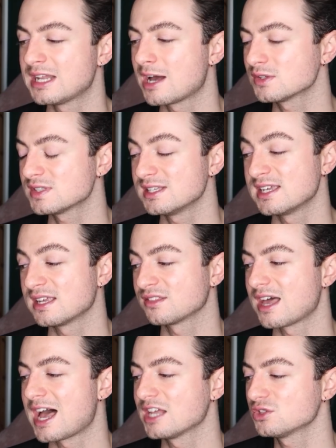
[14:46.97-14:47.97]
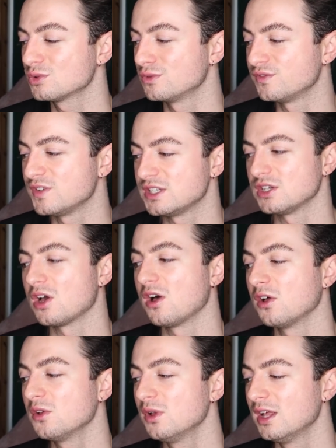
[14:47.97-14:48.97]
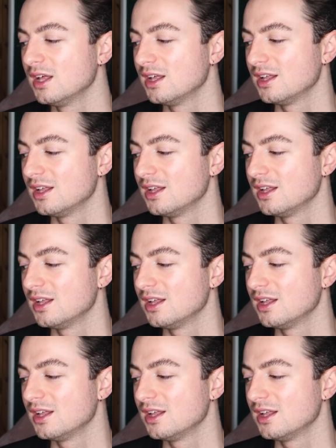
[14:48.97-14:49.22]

now seeing the actual video,